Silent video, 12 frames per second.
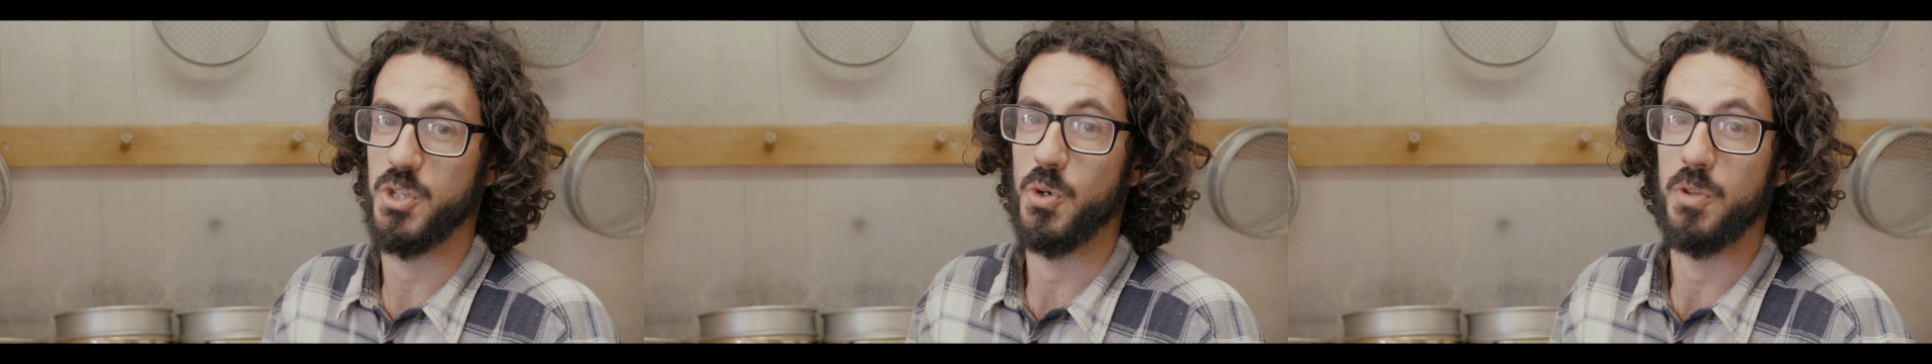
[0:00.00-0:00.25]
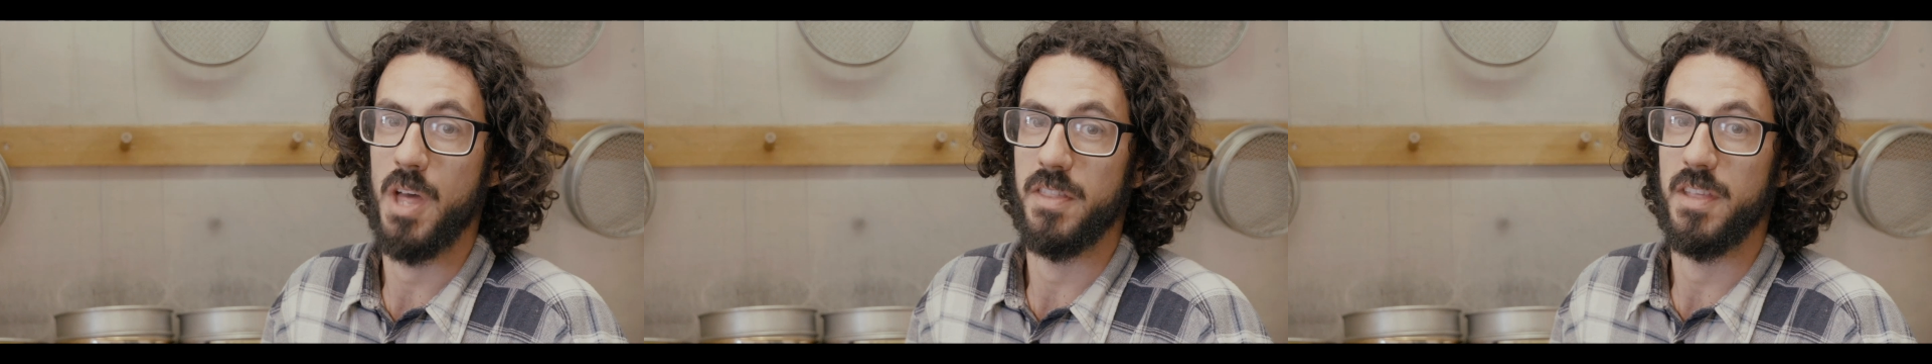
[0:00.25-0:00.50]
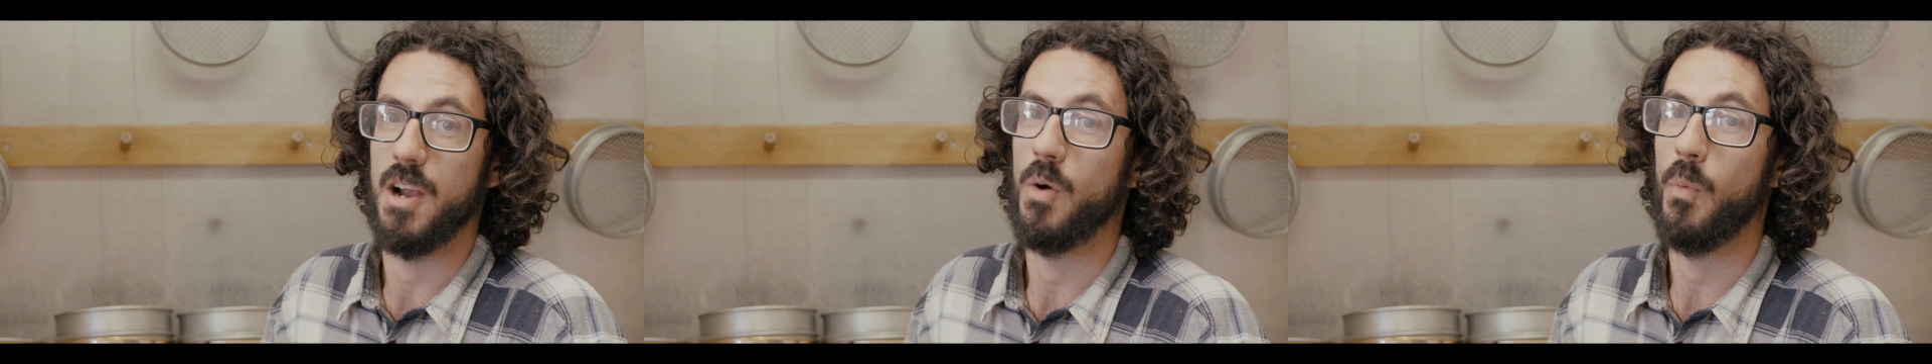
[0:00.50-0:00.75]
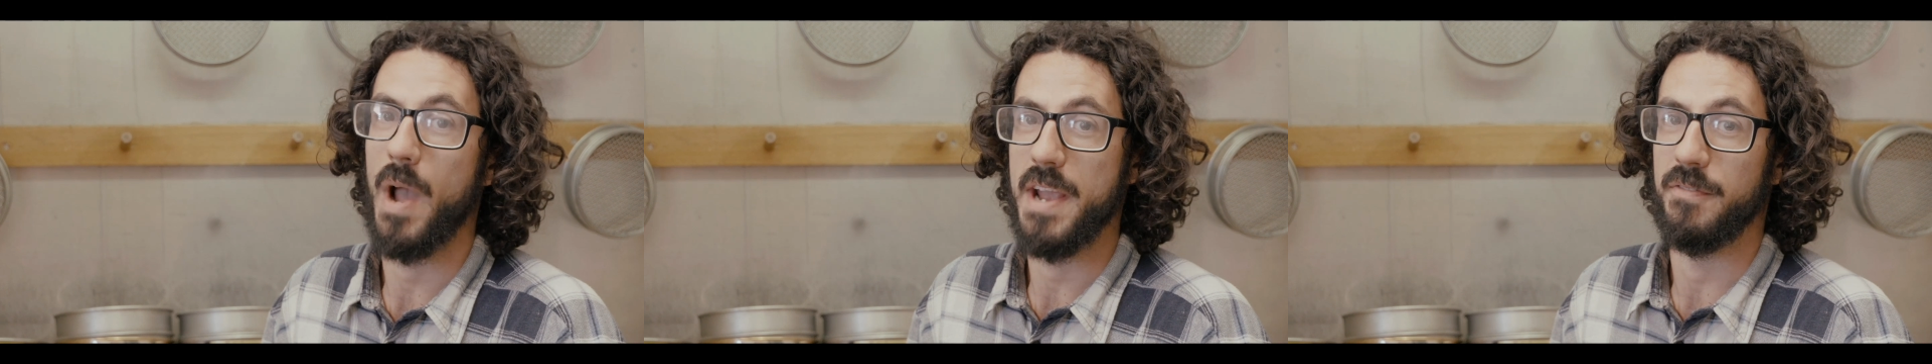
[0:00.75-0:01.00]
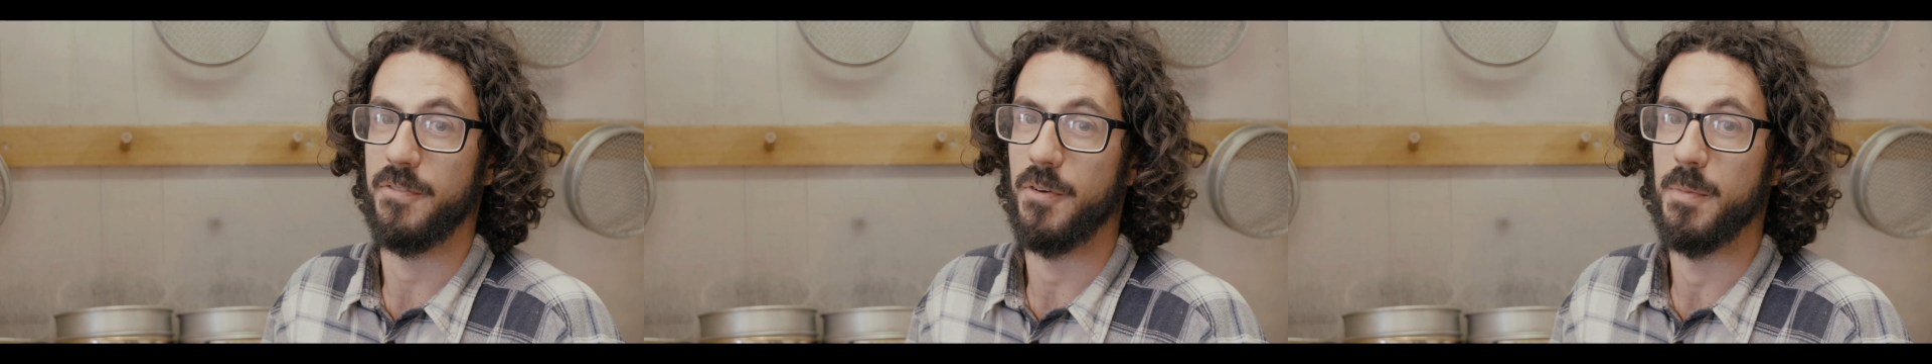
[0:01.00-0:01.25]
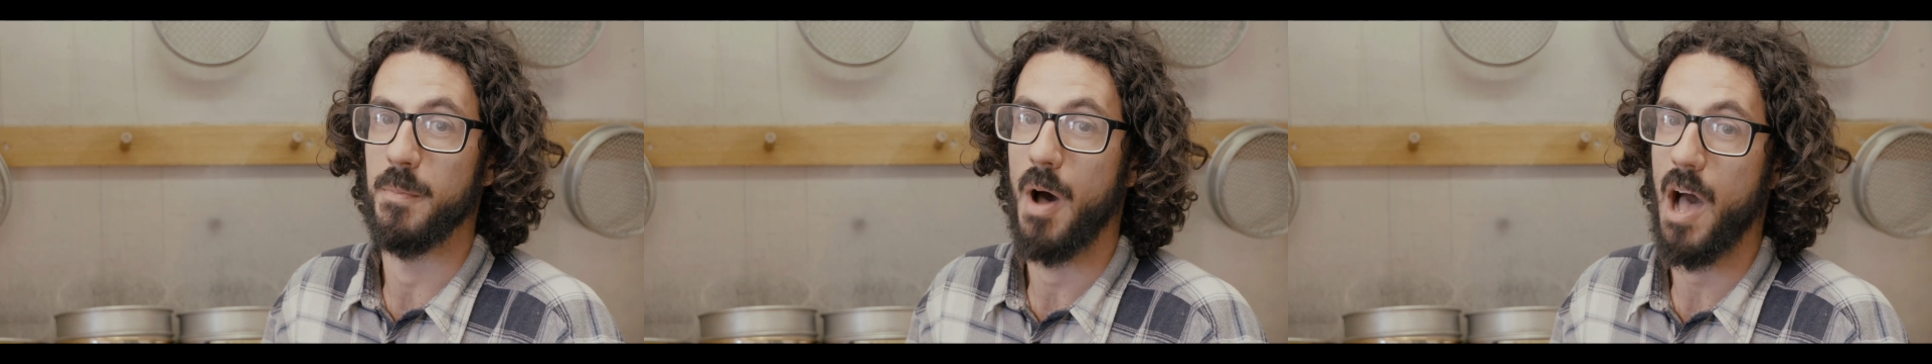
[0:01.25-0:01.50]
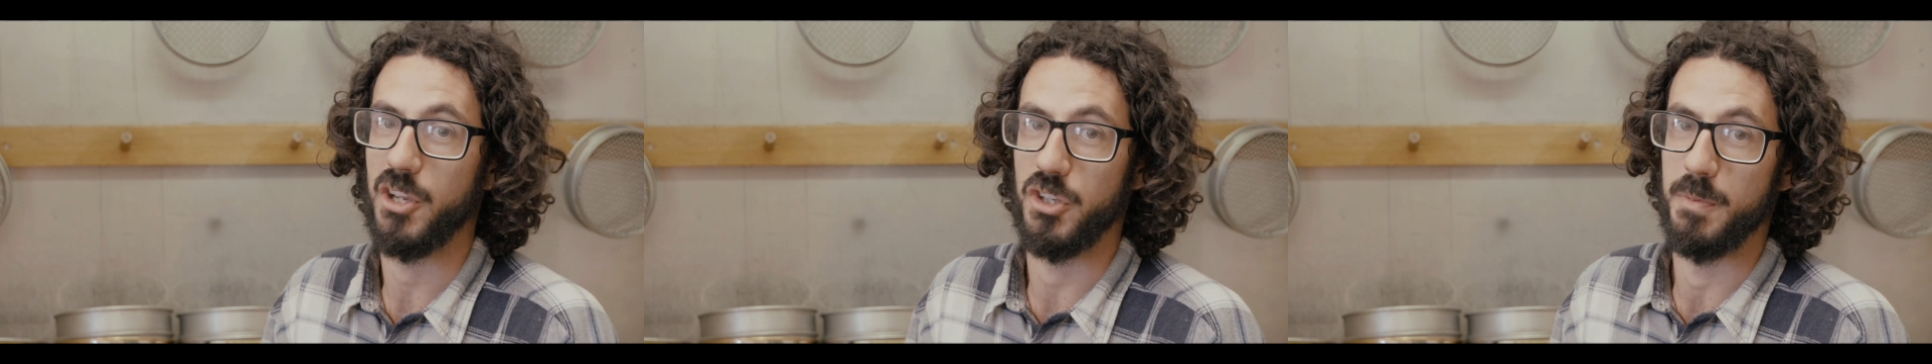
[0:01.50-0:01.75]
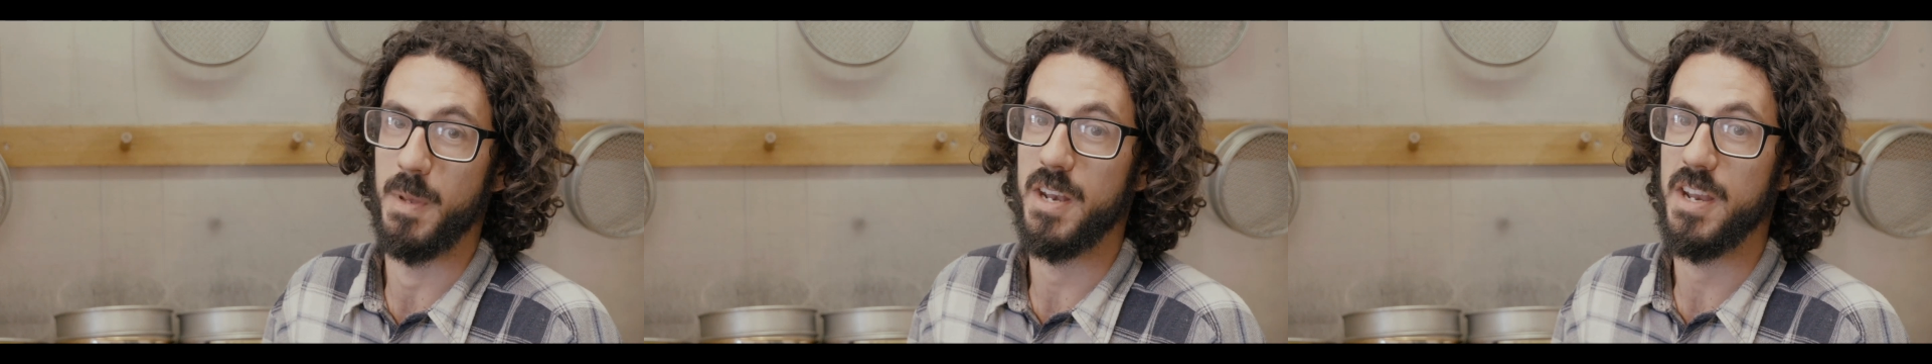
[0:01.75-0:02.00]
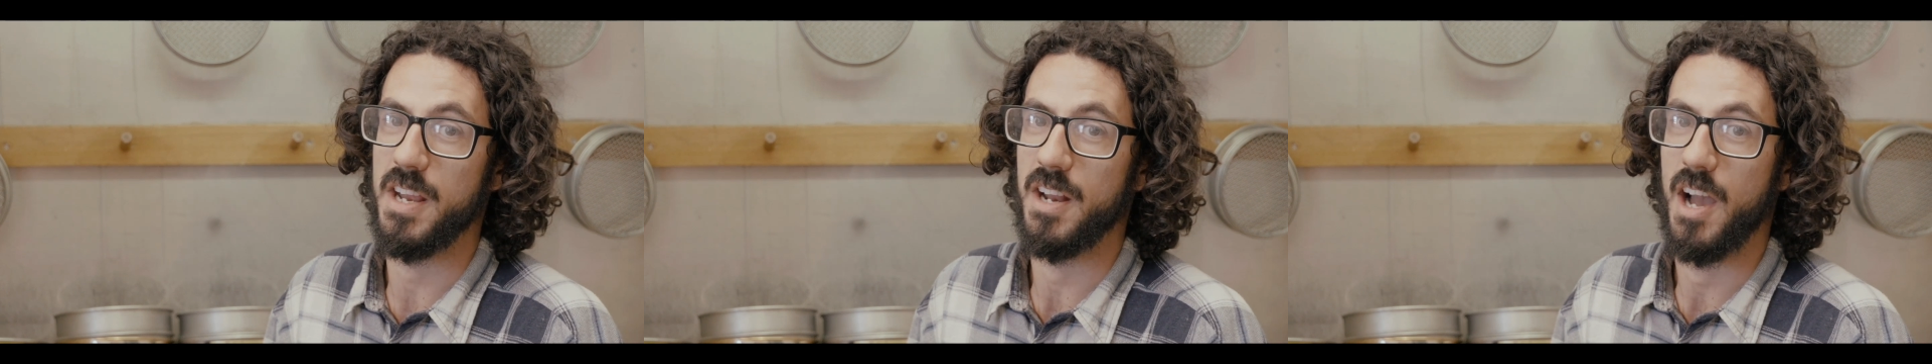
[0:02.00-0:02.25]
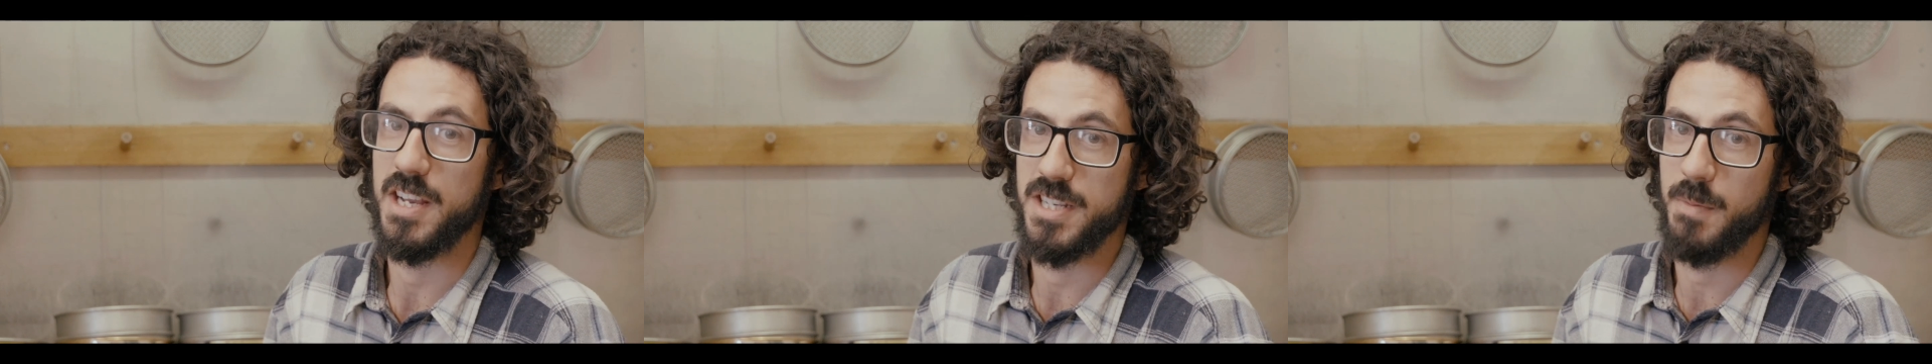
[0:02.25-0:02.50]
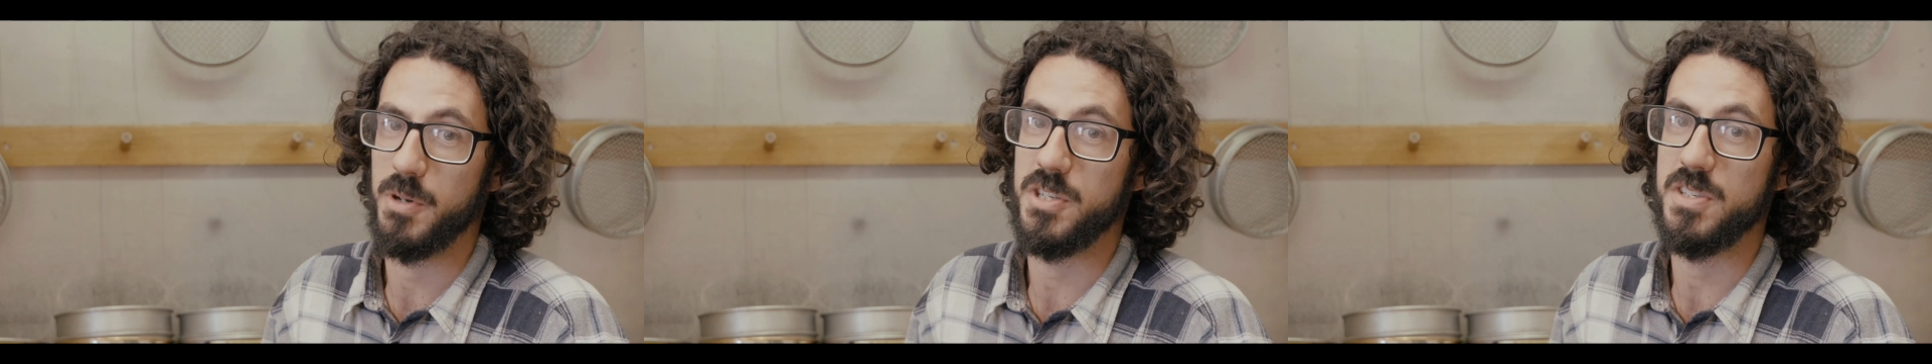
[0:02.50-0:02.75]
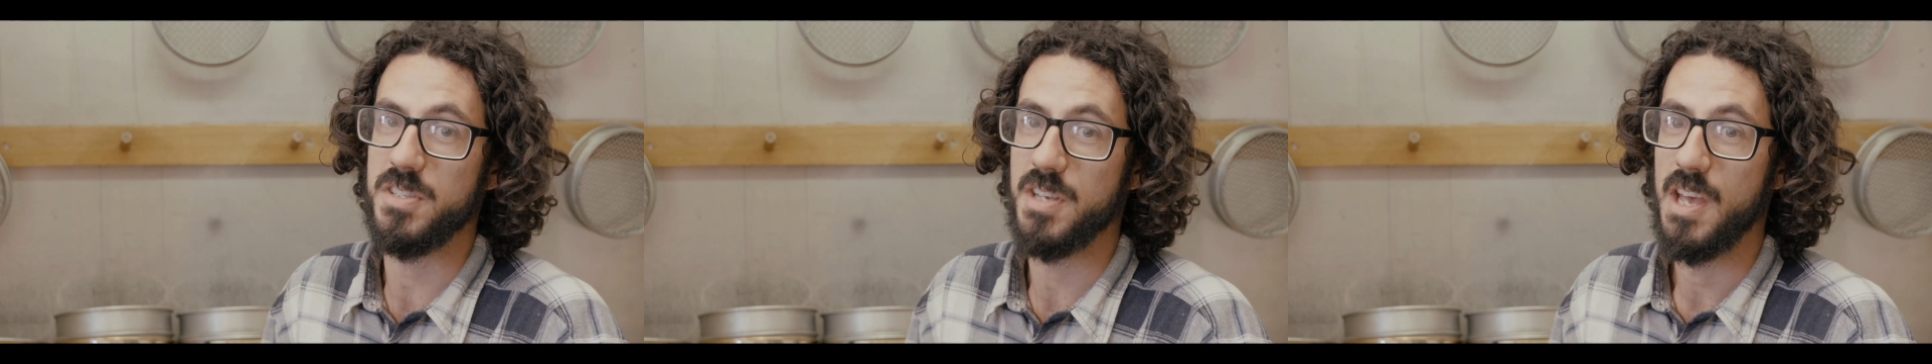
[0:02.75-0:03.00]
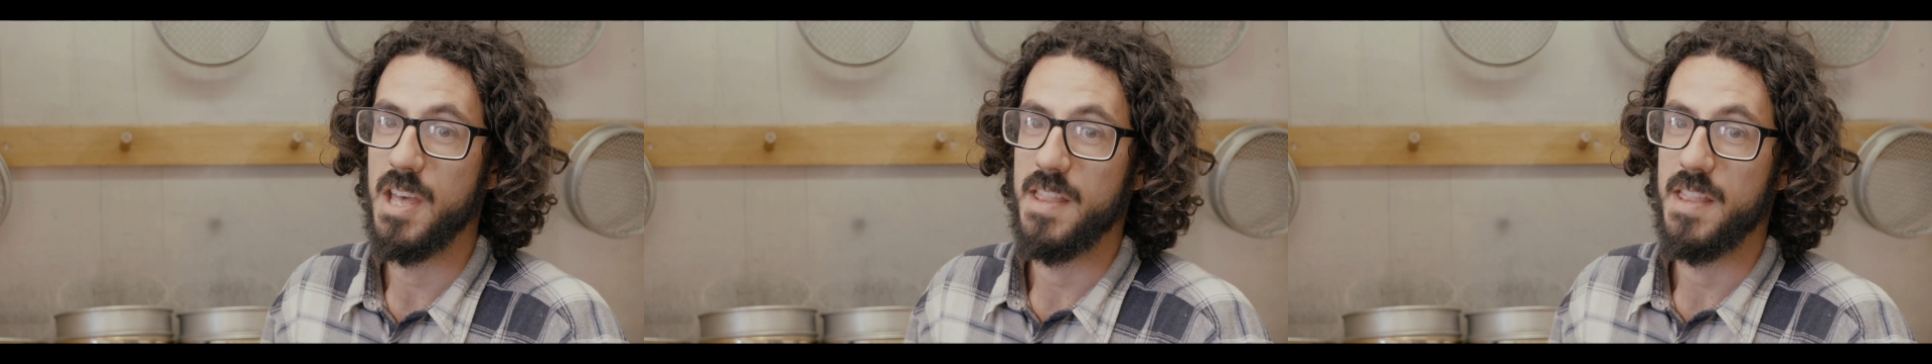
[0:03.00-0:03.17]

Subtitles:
sure that they're away from high humidity and high temperatures,